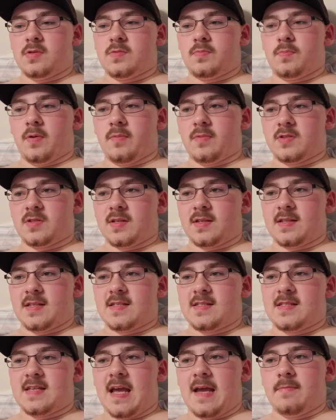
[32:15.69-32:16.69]
pretty much like the
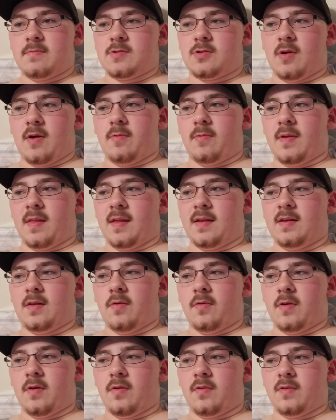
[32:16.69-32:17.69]
same, so I really
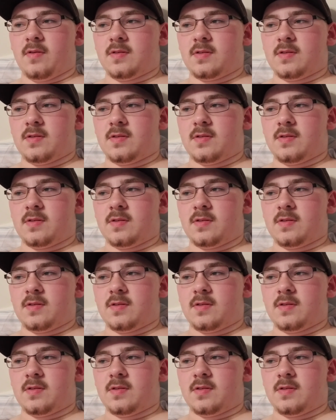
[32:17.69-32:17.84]
don't know.